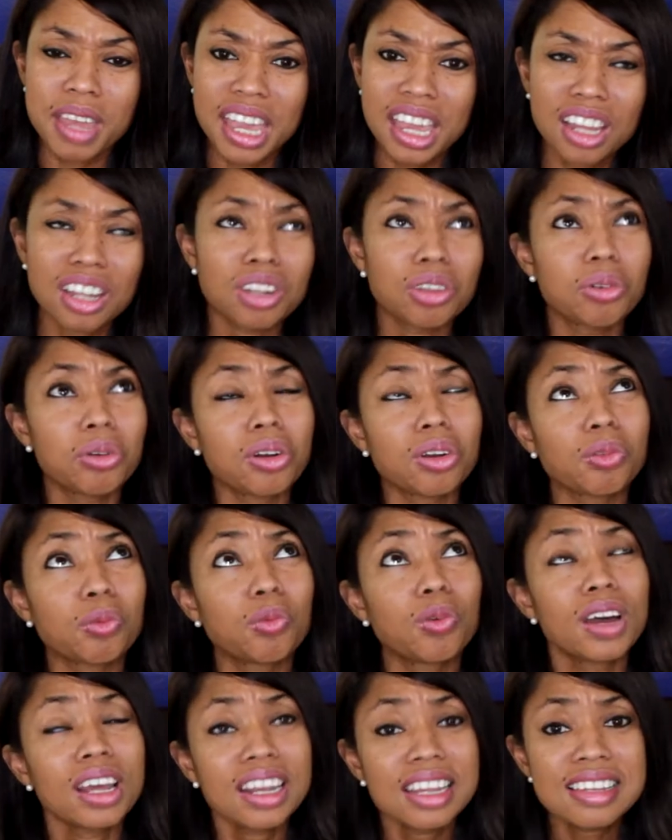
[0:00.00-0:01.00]
man, Lord,
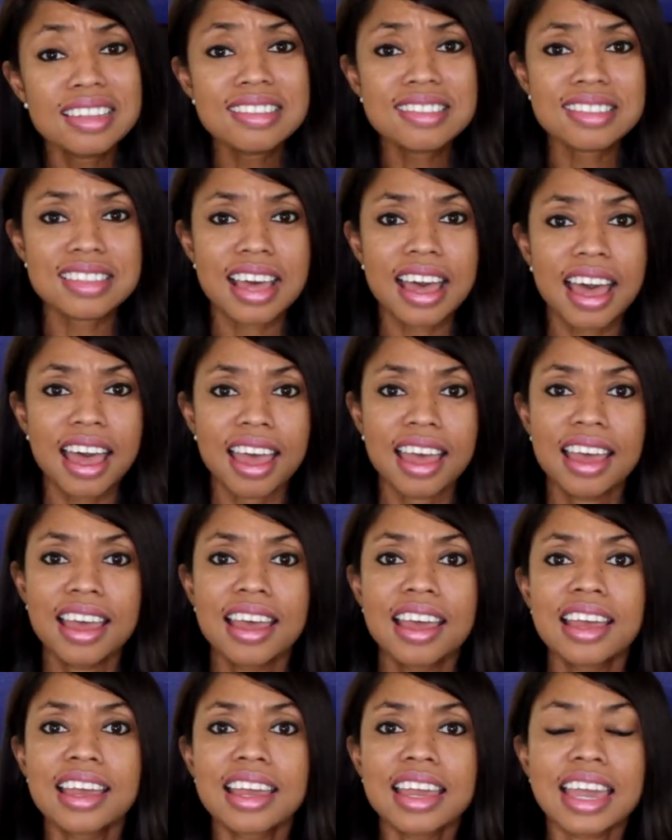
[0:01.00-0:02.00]
what is that?
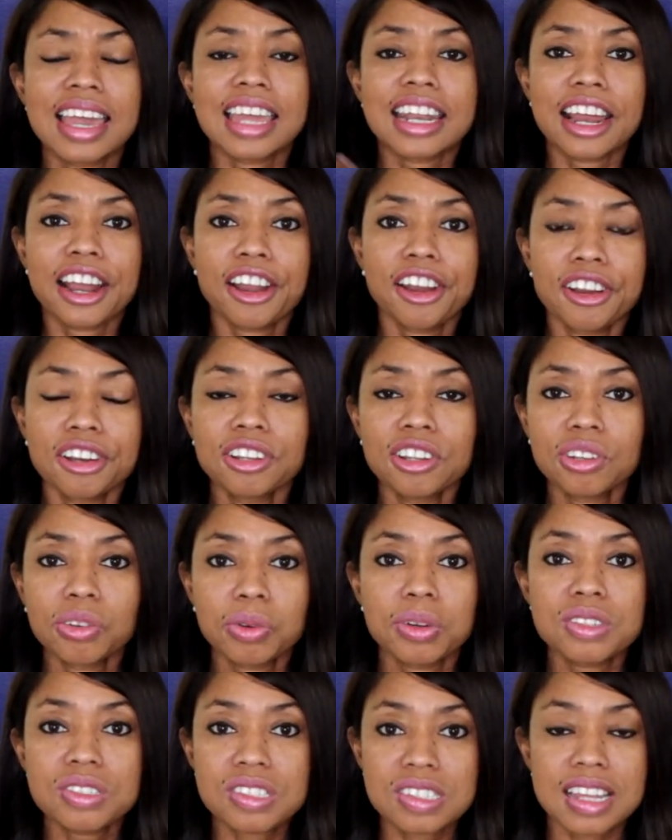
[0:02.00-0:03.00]
And I heard the
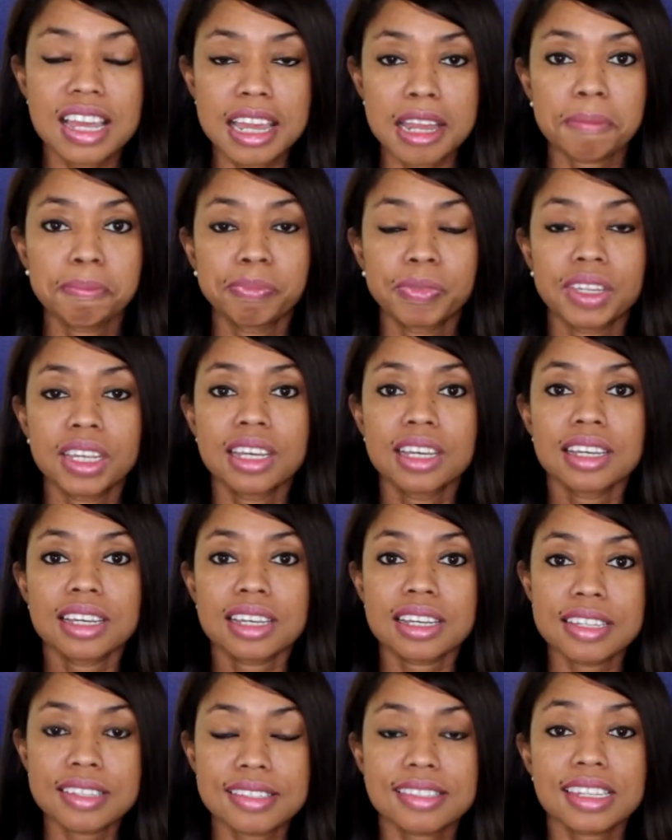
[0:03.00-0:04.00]
Lord say,
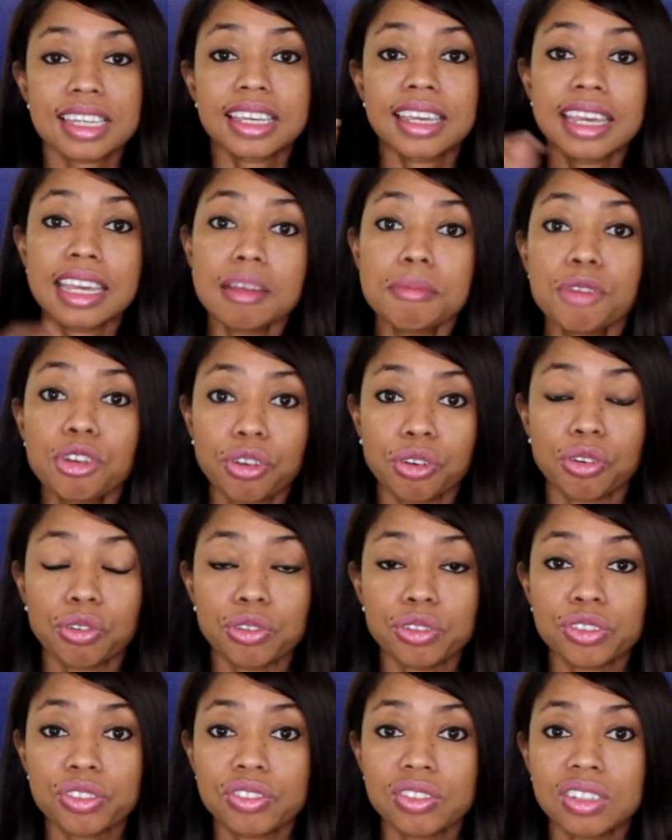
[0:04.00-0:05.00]
it's the
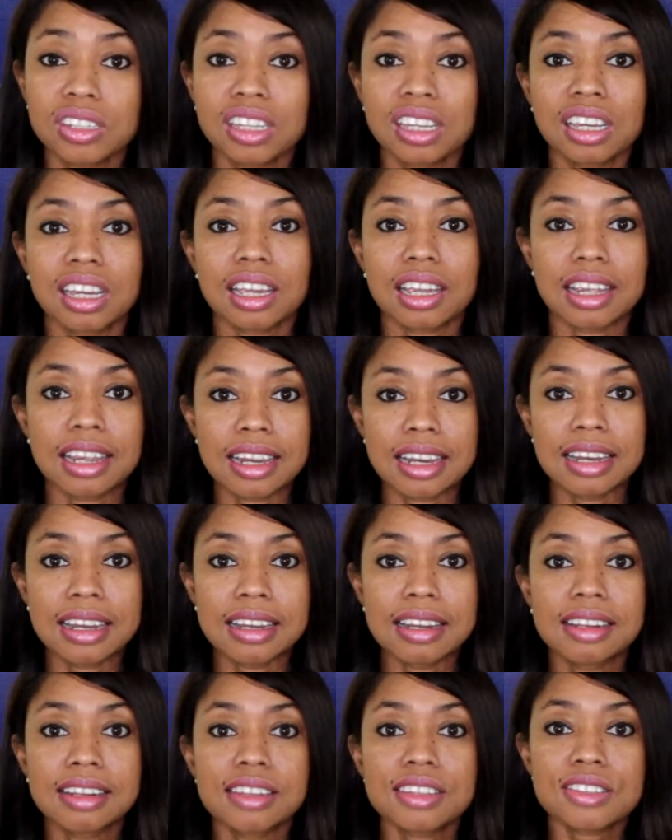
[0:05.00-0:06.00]
chemicals
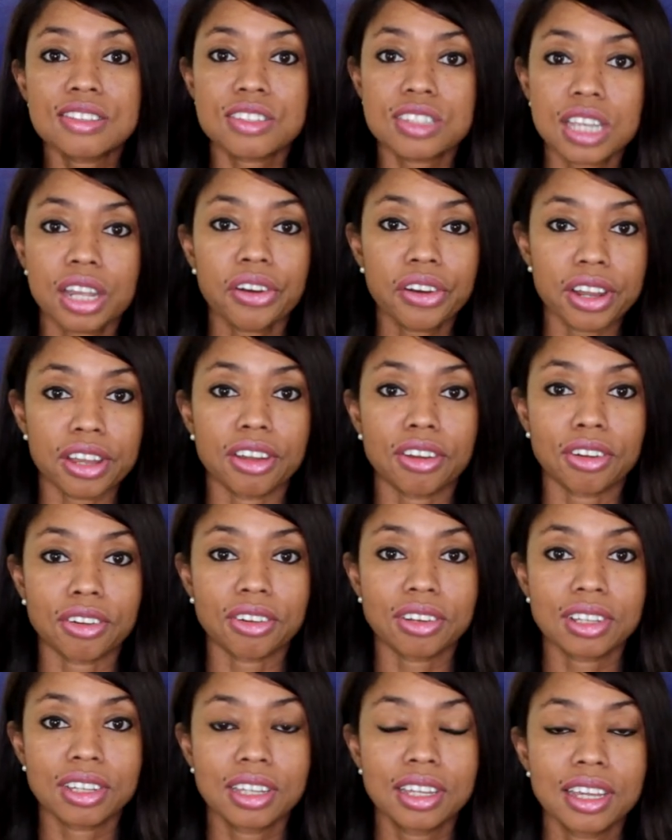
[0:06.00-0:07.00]
in the
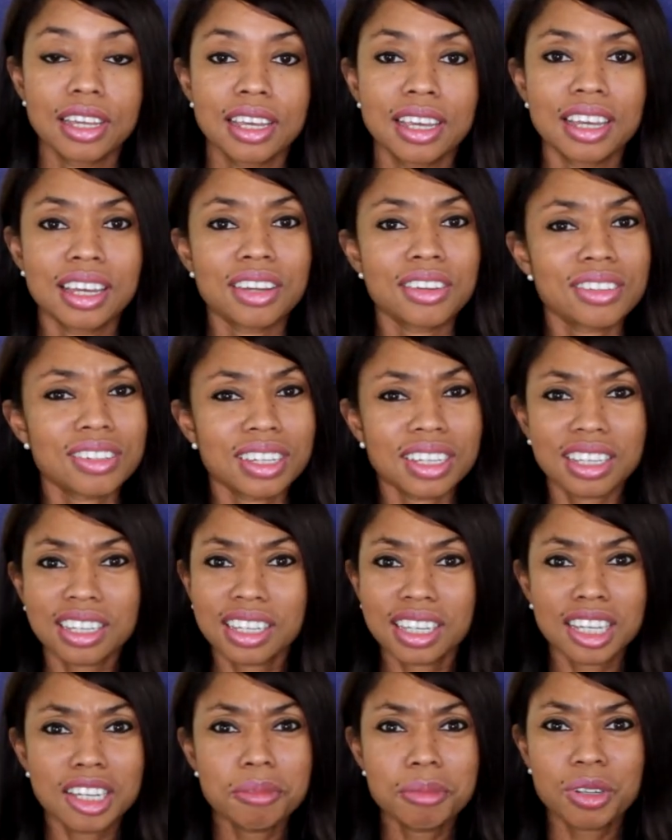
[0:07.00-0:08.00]
cereal. I was like,
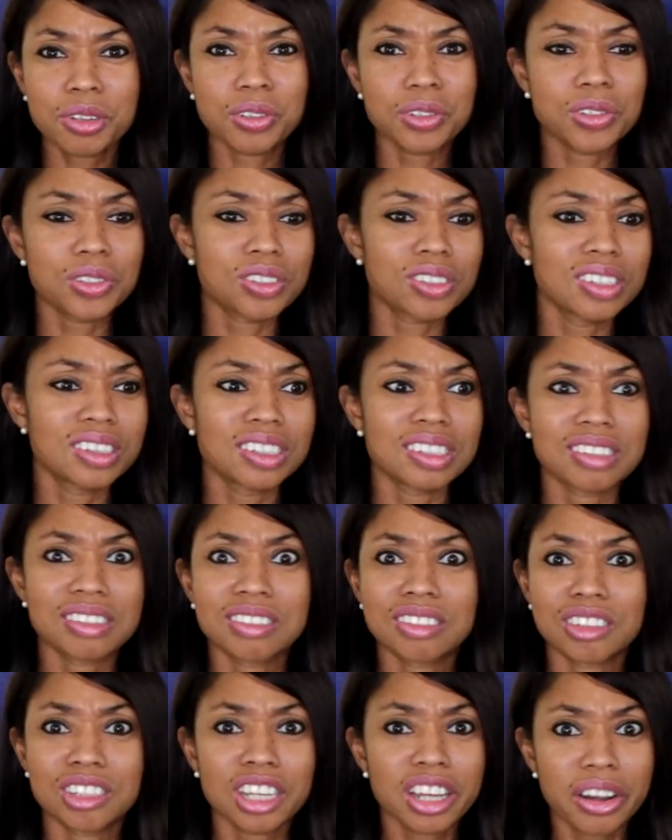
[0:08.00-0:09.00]
chemicals in the
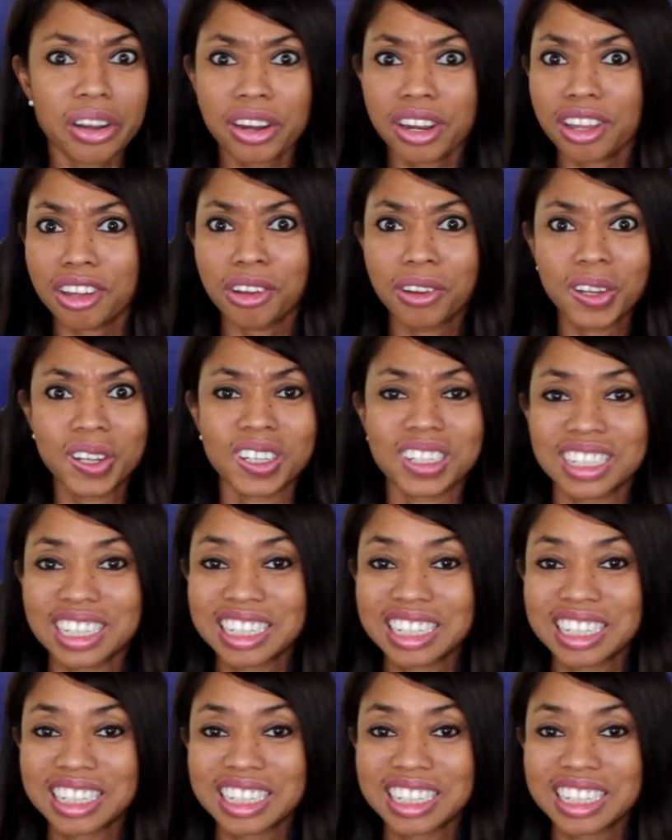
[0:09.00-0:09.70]
cereal?